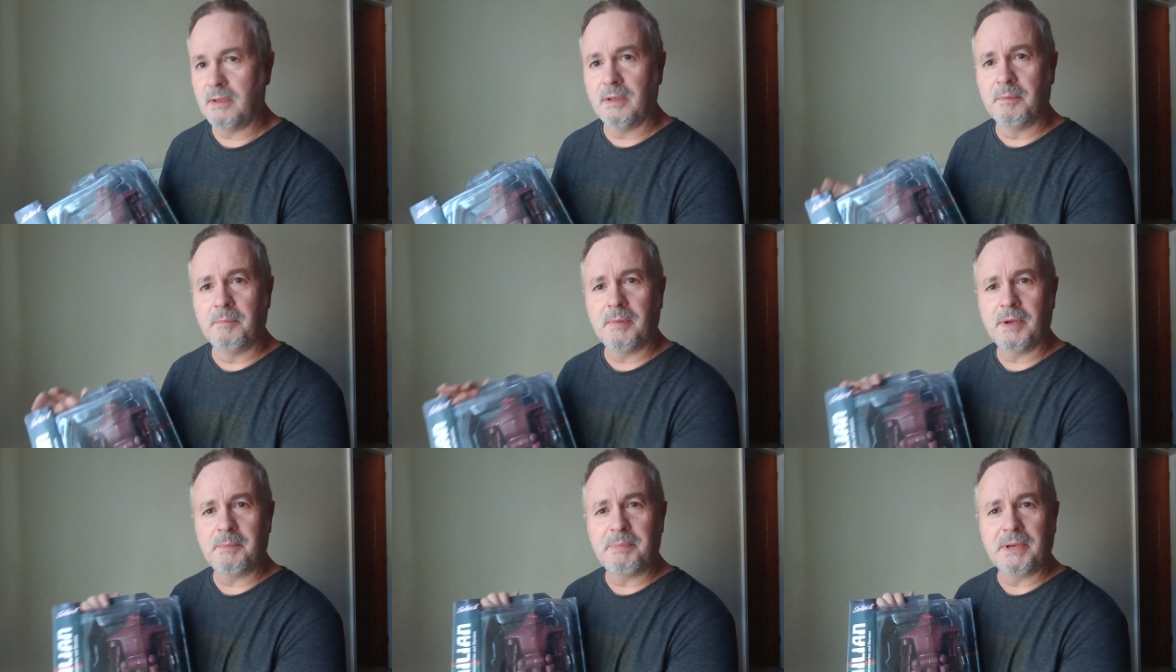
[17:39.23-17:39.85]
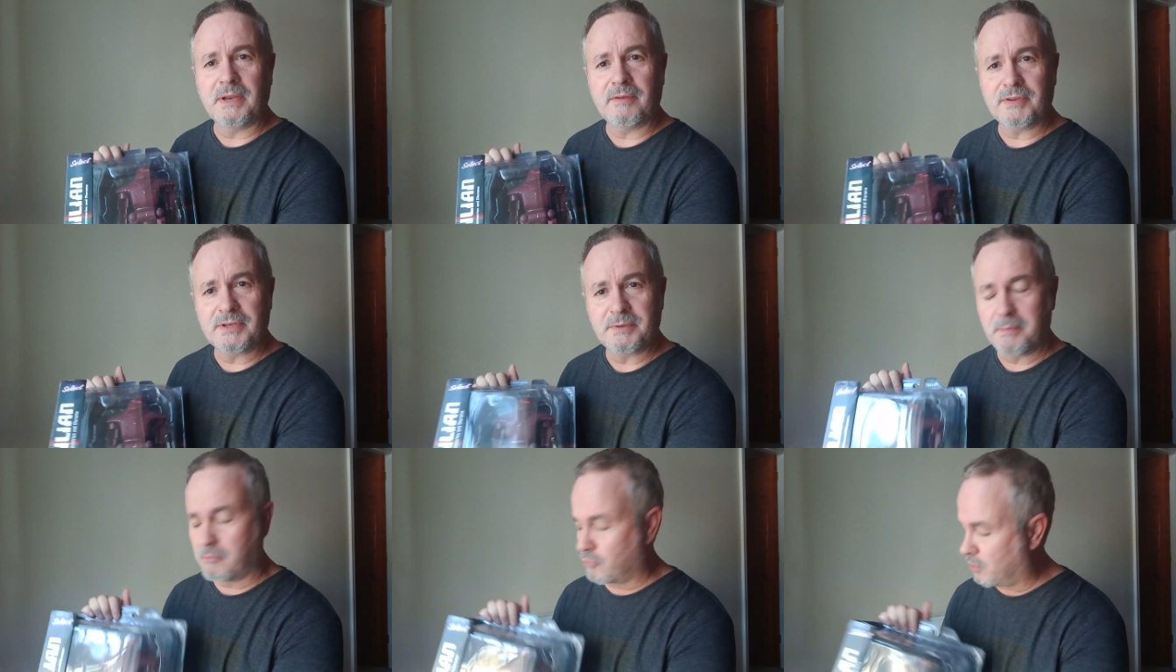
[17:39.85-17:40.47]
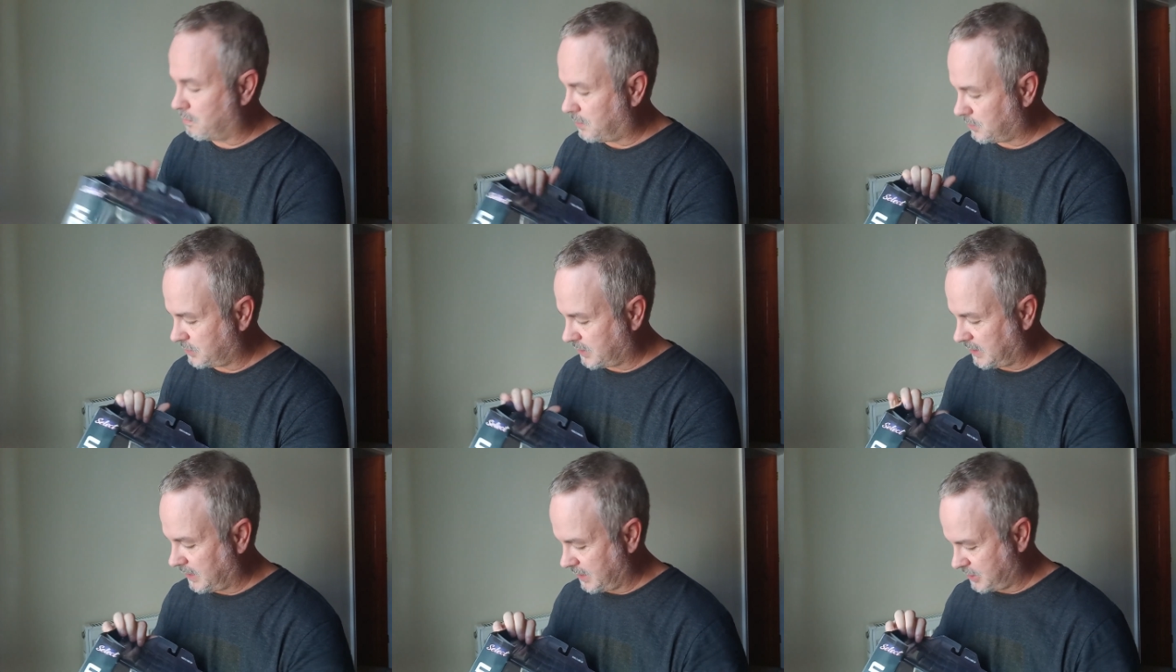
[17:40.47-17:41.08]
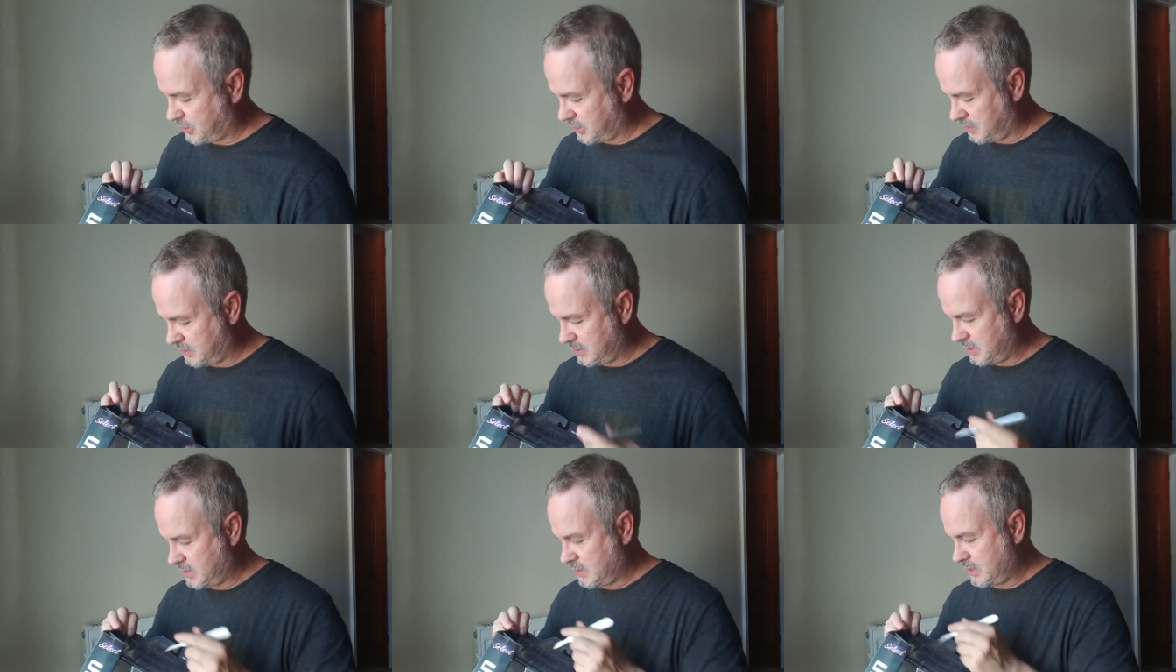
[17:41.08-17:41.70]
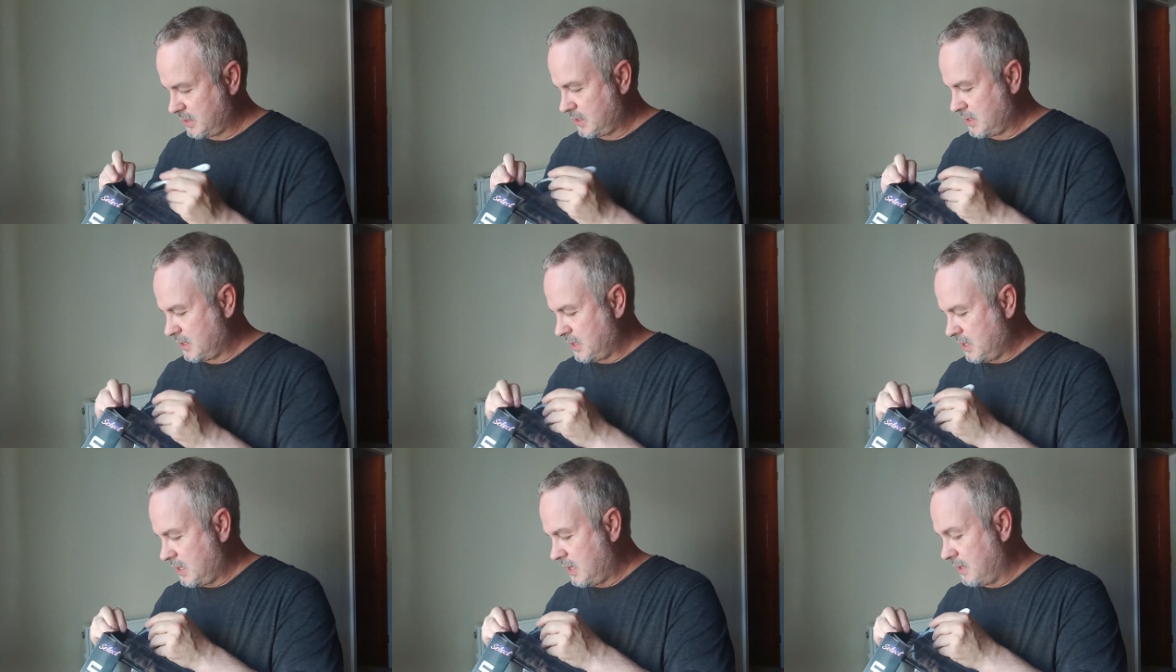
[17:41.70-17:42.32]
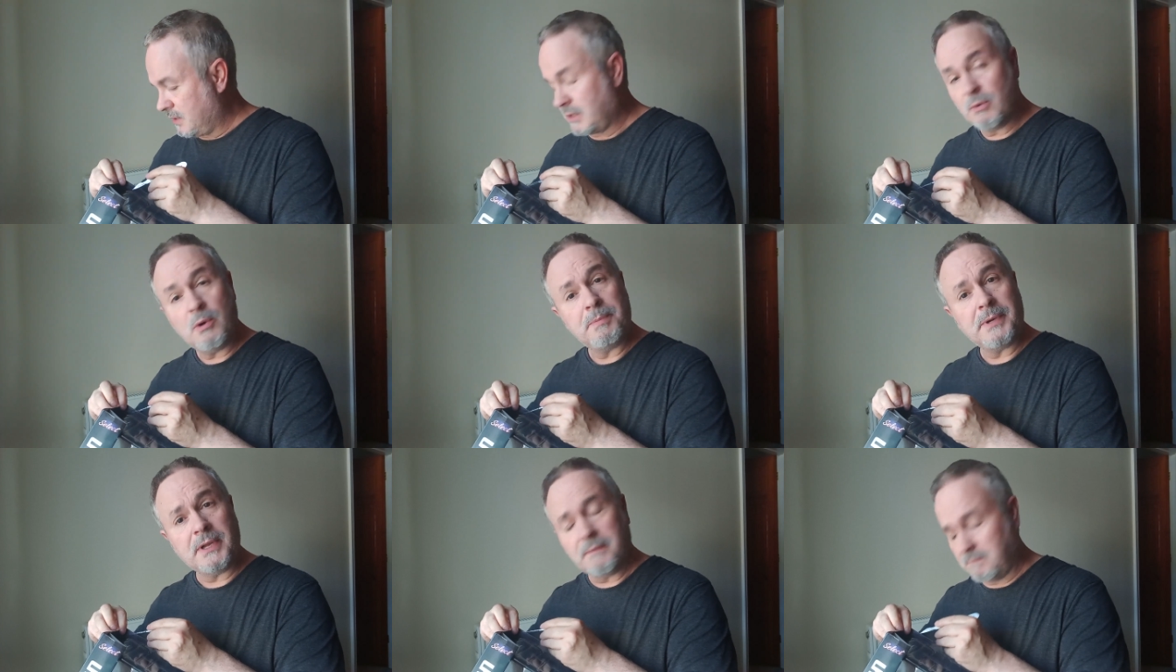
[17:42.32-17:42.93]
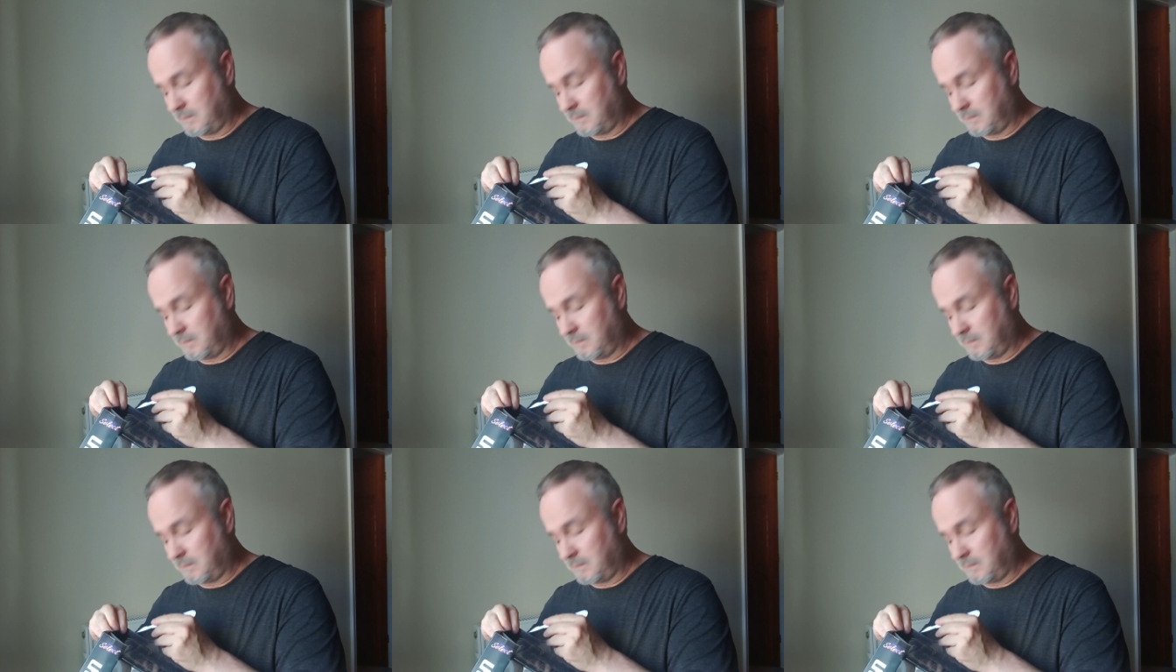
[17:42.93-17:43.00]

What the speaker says: my beloved robot collection, I'm going to open it.